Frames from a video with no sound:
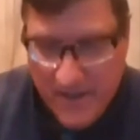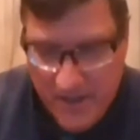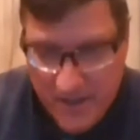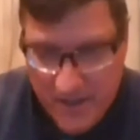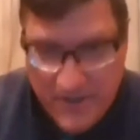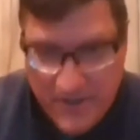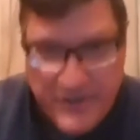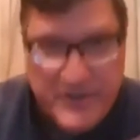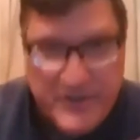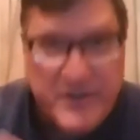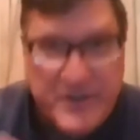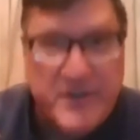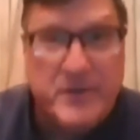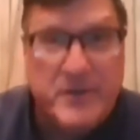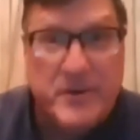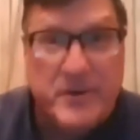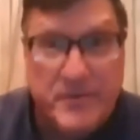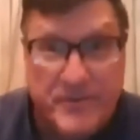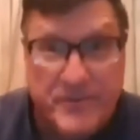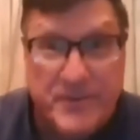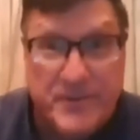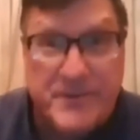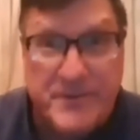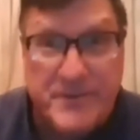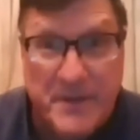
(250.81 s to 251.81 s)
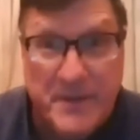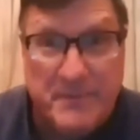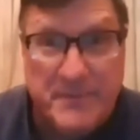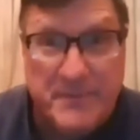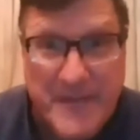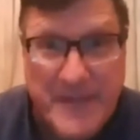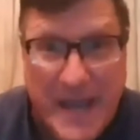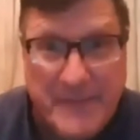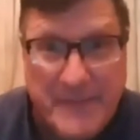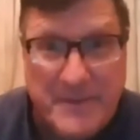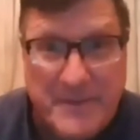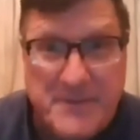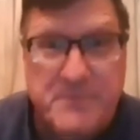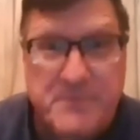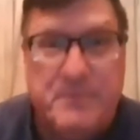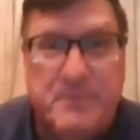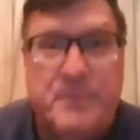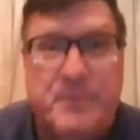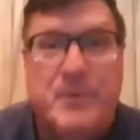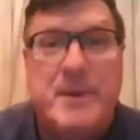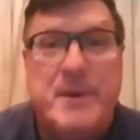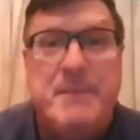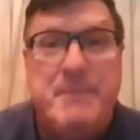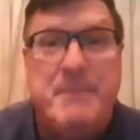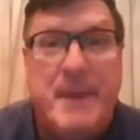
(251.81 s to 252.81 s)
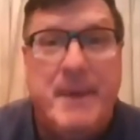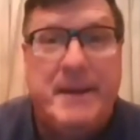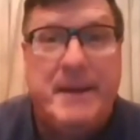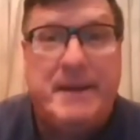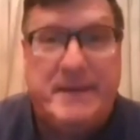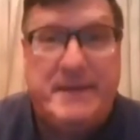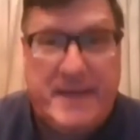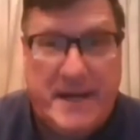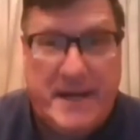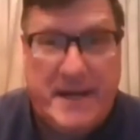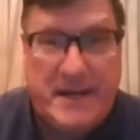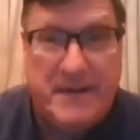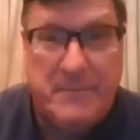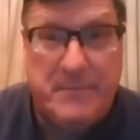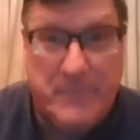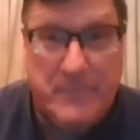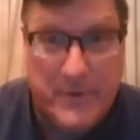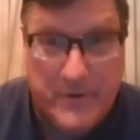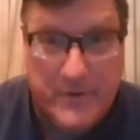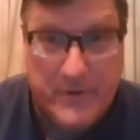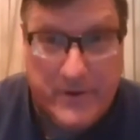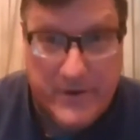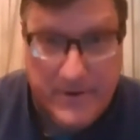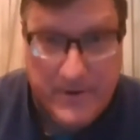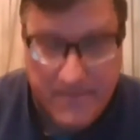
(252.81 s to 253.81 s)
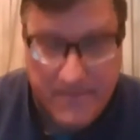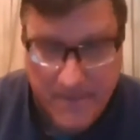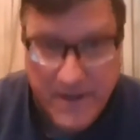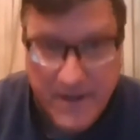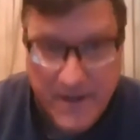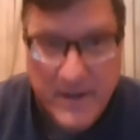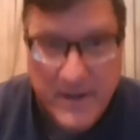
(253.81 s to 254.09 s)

considered for some time. It's premeditated murder,